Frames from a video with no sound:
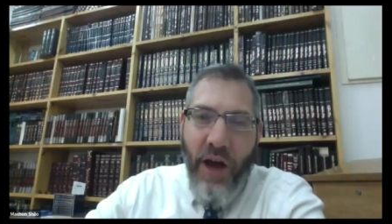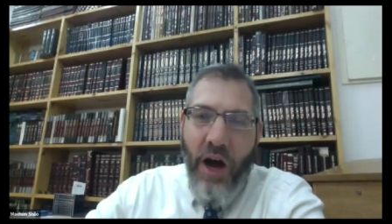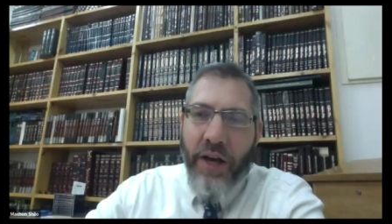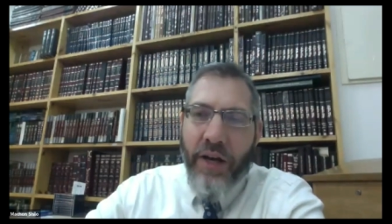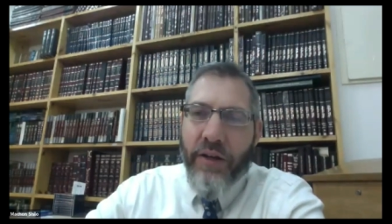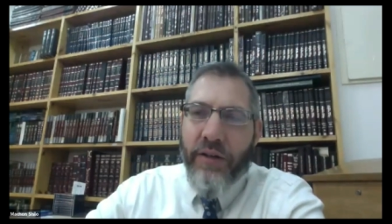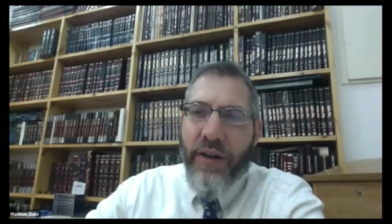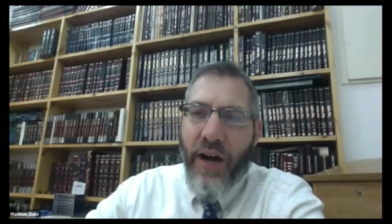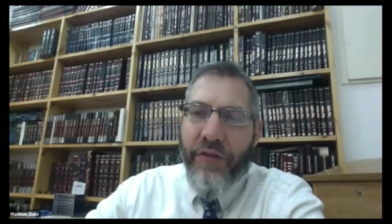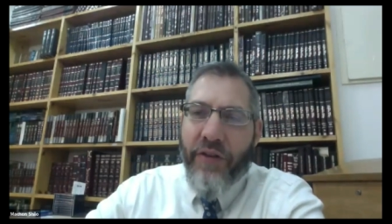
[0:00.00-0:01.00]
On
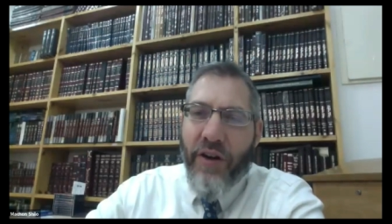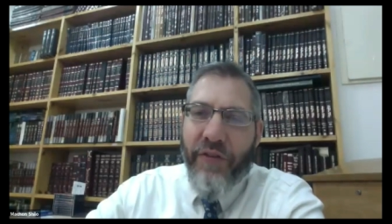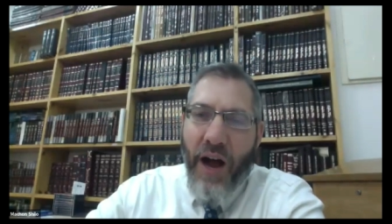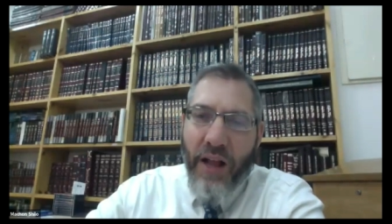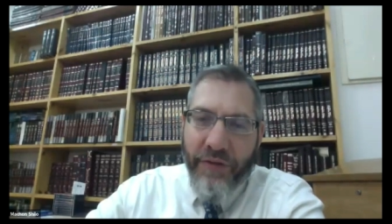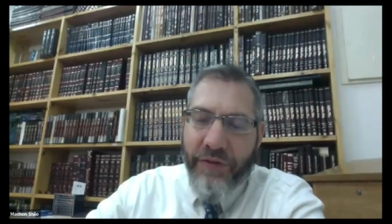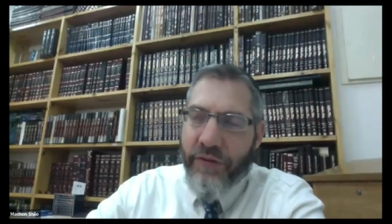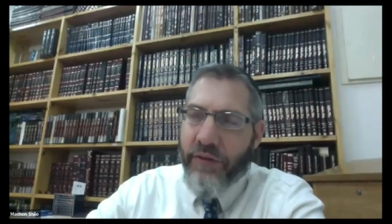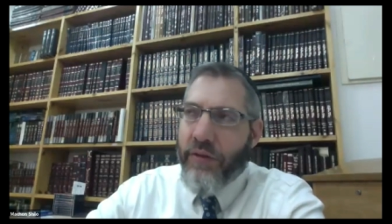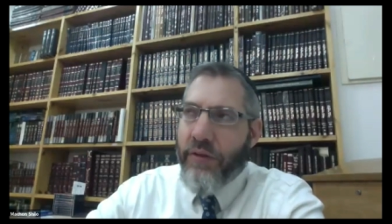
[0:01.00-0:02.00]
Daf Kuf Aleph
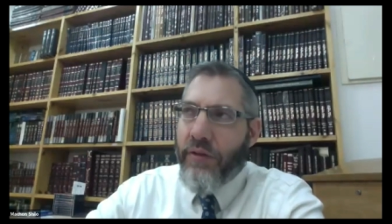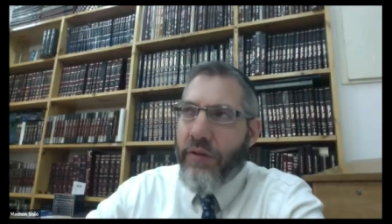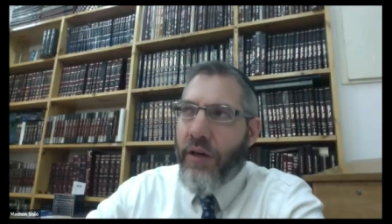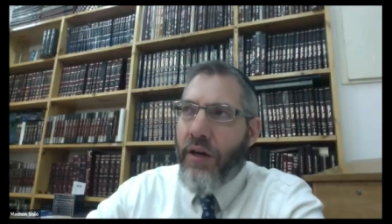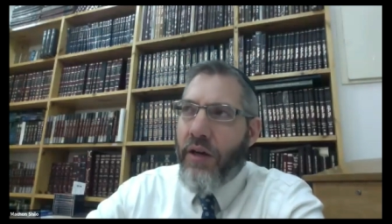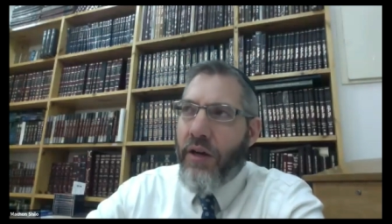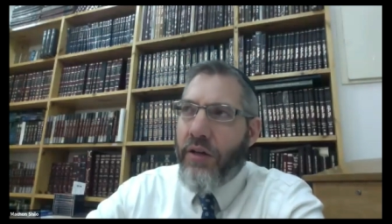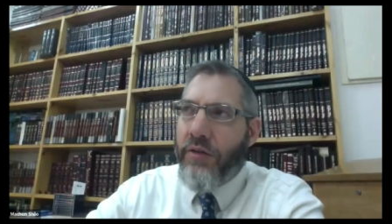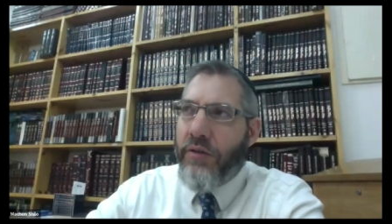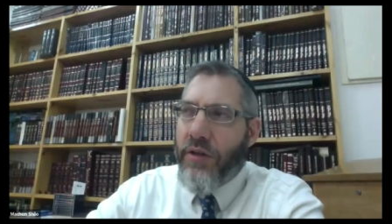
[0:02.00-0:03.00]

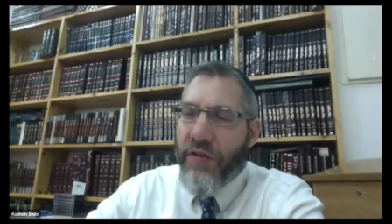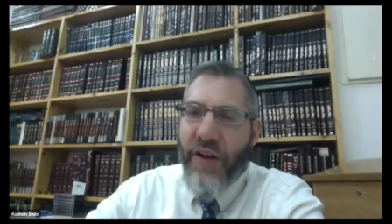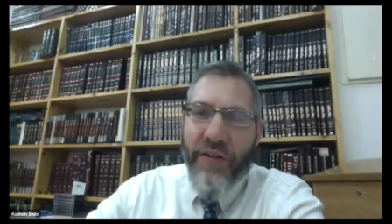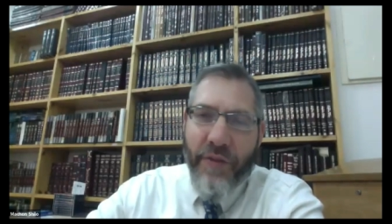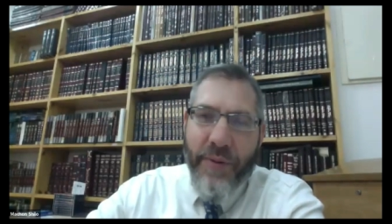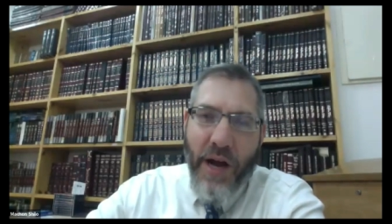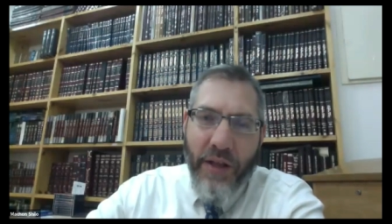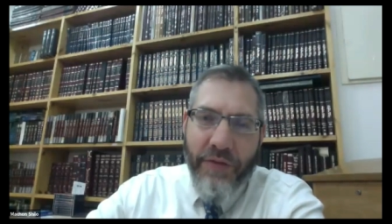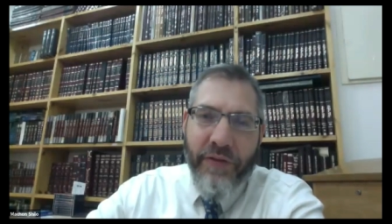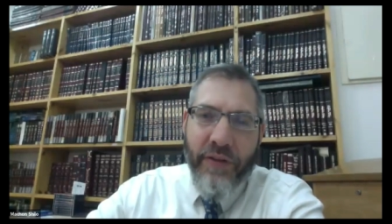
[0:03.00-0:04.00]
Amid
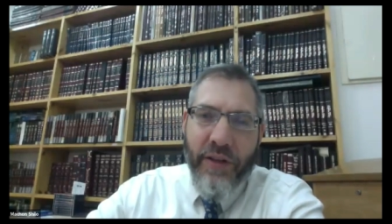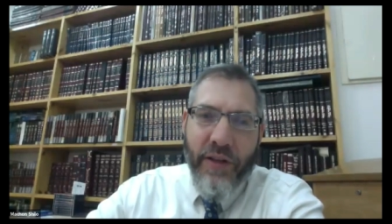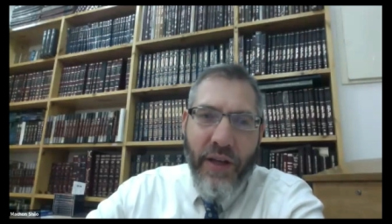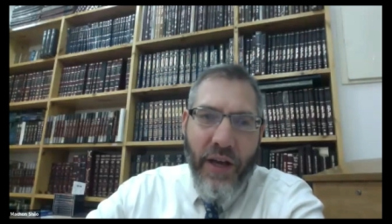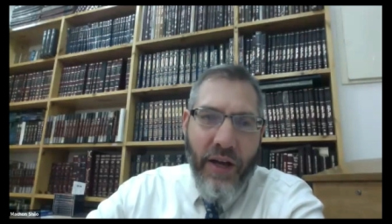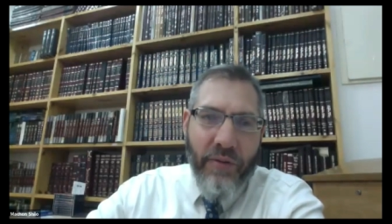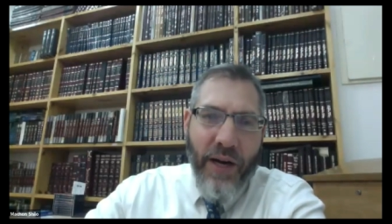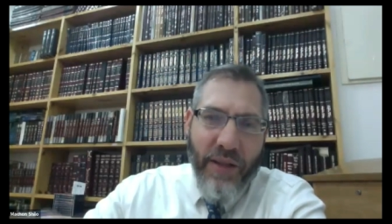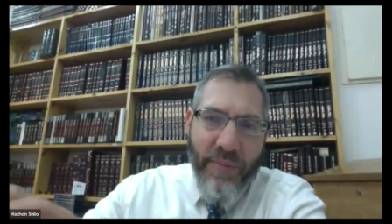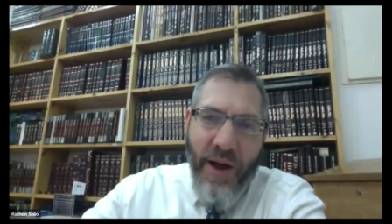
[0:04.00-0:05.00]
Aleph,
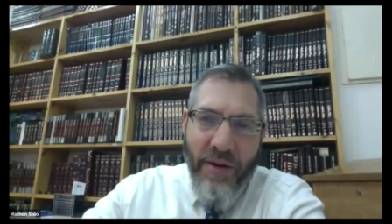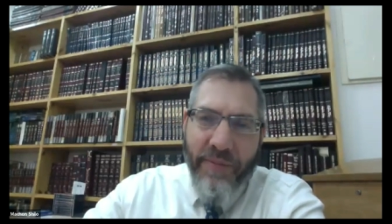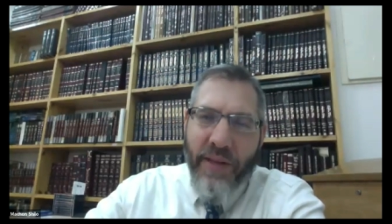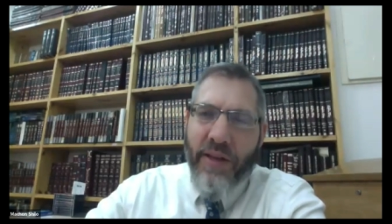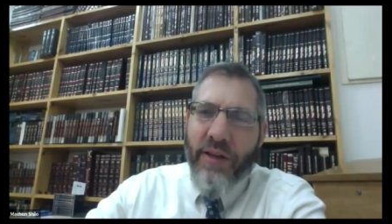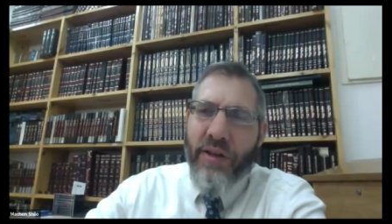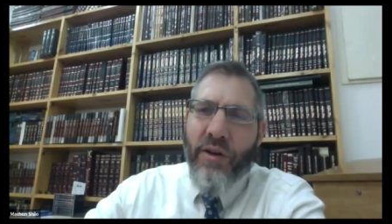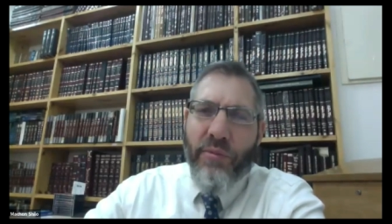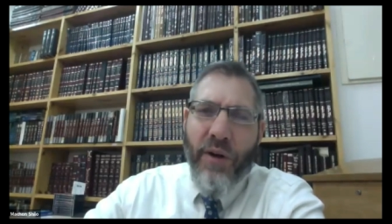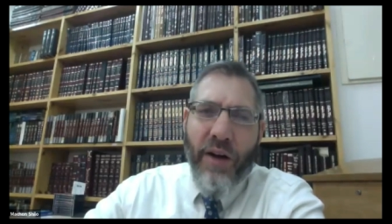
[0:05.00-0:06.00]
right at the bottom,
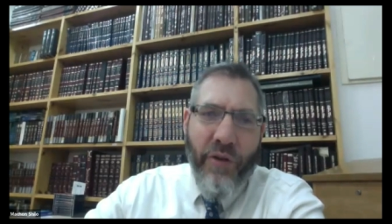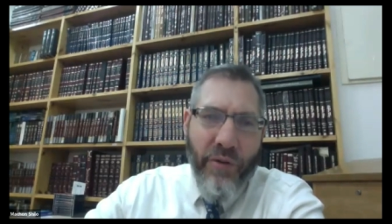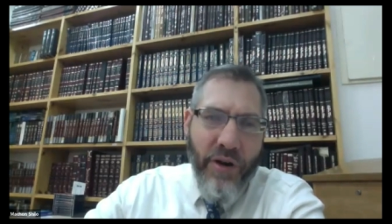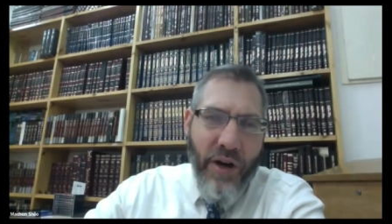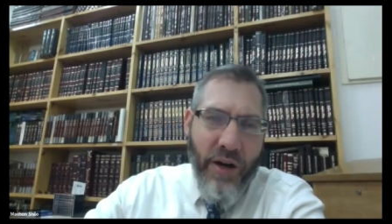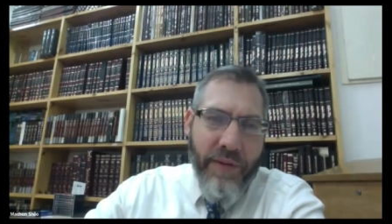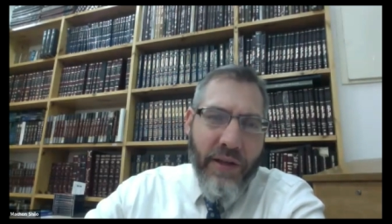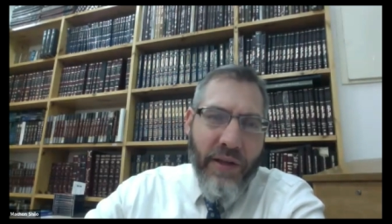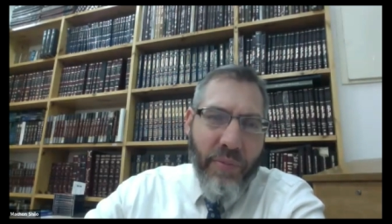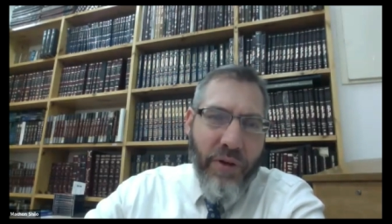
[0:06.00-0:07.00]
Rav Huna
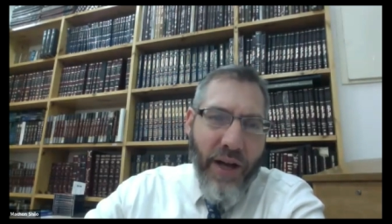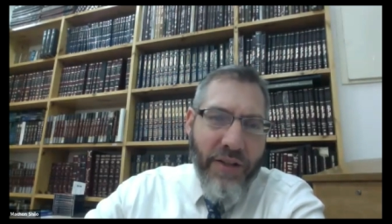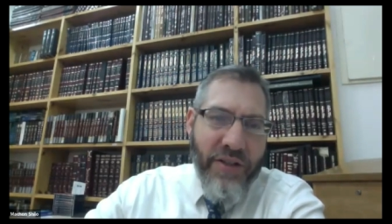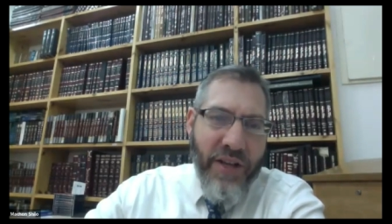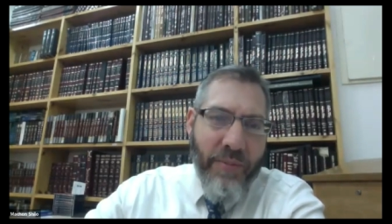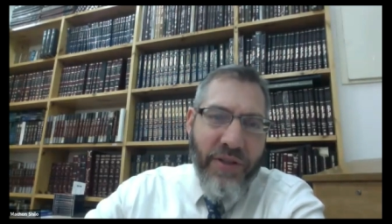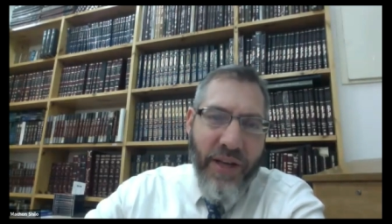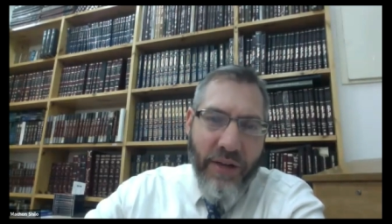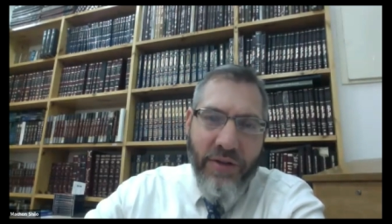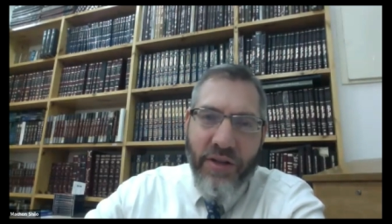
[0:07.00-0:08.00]
applies the same
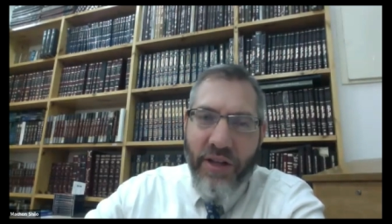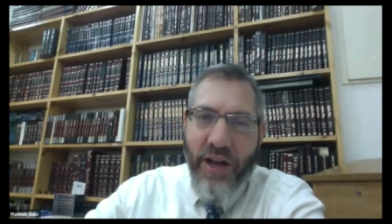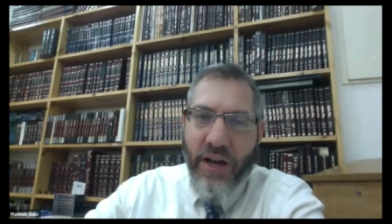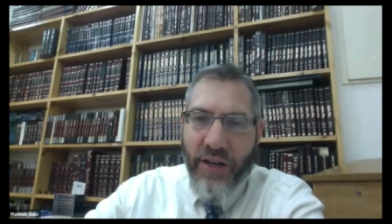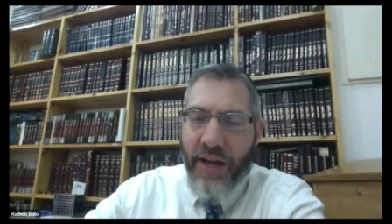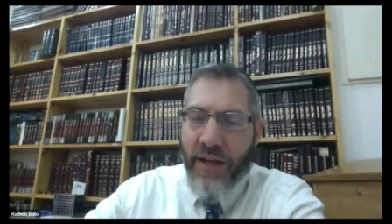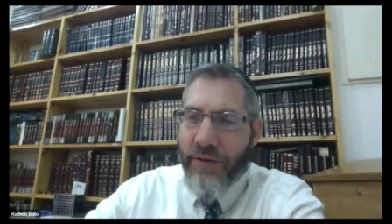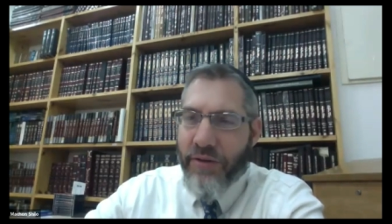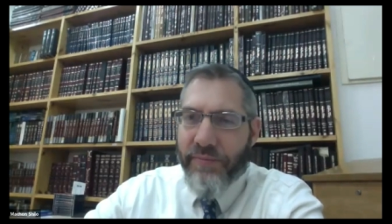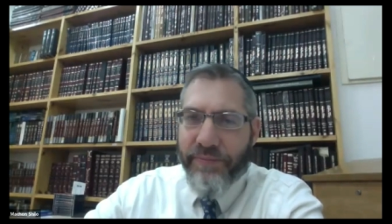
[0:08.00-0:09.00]
standards to the Hanukkah
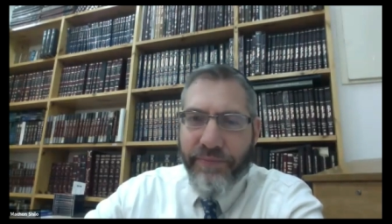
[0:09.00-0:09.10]
candles.